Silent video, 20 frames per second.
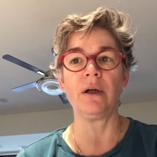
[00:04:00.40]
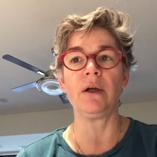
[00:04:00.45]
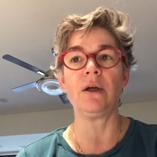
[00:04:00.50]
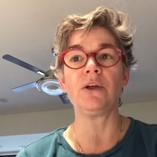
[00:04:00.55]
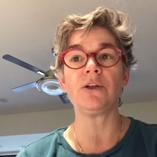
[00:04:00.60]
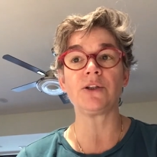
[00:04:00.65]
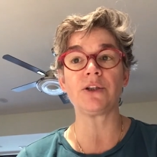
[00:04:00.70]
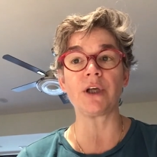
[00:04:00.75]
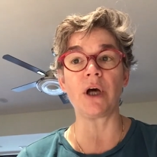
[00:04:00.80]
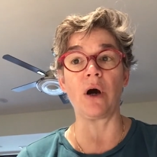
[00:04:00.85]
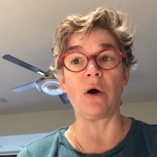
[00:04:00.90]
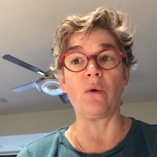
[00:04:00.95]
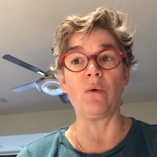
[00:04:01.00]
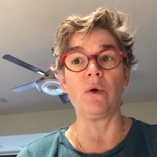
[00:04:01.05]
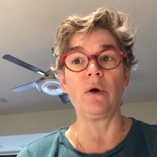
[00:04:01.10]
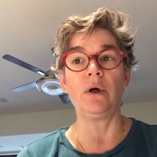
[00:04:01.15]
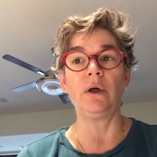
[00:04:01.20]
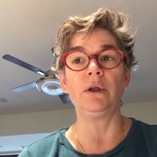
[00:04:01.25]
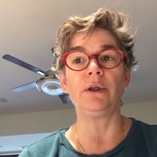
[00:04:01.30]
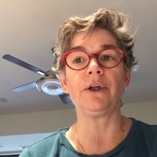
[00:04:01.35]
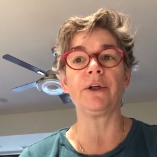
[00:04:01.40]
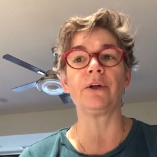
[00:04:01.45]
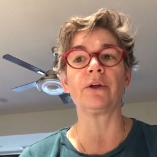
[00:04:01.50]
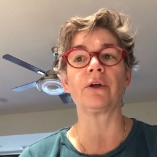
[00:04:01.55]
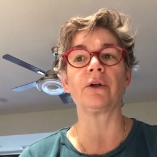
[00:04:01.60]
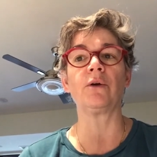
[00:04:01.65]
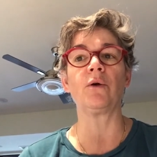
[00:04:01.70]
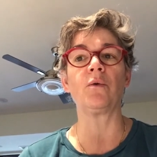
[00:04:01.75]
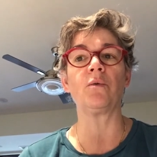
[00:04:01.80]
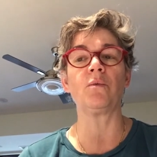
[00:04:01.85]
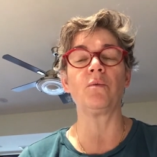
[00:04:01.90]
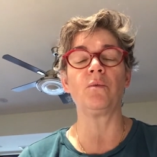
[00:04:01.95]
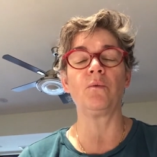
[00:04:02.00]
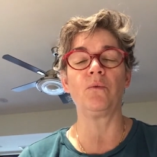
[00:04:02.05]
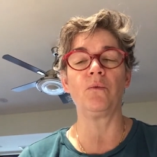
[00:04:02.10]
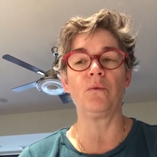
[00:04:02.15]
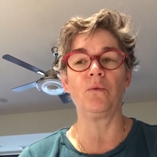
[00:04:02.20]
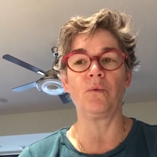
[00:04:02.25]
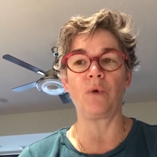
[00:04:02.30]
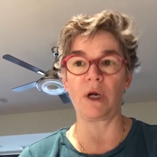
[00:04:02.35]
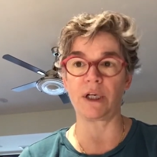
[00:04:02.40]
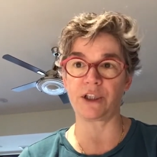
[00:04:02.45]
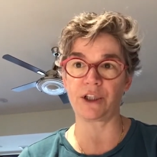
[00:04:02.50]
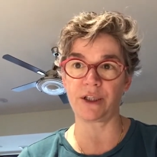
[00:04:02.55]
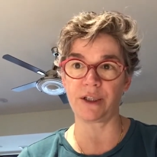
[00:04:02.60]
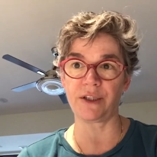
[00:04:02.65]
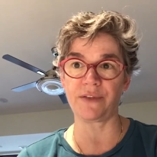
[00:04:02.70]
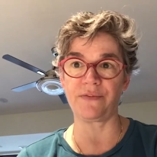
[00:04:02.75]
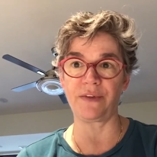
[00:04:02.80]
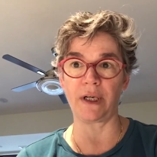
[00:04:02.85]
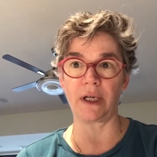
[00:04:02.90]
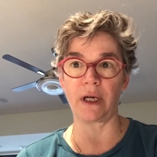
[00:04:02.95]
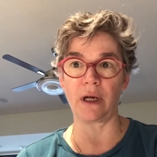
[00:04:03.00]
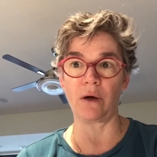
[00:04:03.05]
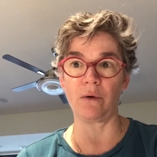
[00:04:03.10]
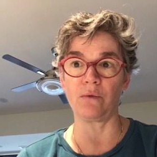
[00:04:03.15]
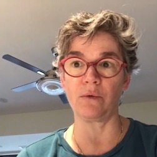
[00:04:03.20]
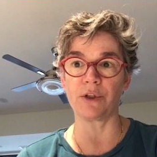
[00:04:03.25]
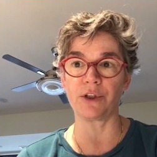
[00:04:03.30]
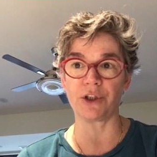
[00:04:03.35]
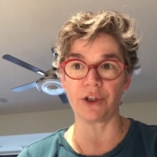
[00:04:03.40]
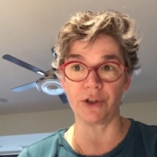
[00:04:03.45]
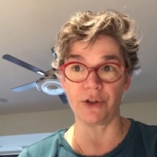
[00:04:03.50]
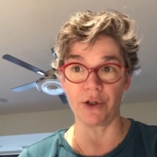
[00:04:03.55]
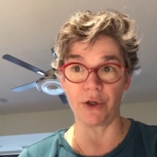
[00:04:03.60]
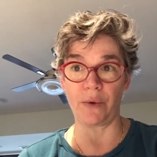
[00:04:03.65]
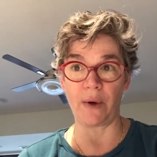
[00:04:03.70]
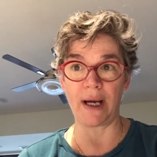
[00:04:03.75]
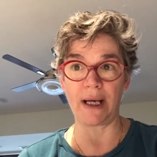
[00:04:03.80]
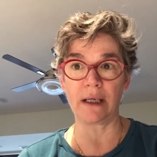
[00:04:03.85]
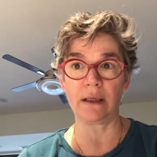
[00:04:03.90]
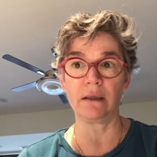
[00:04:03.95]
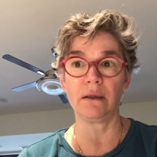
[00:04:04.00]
So you're going to watch this video, which you're doing.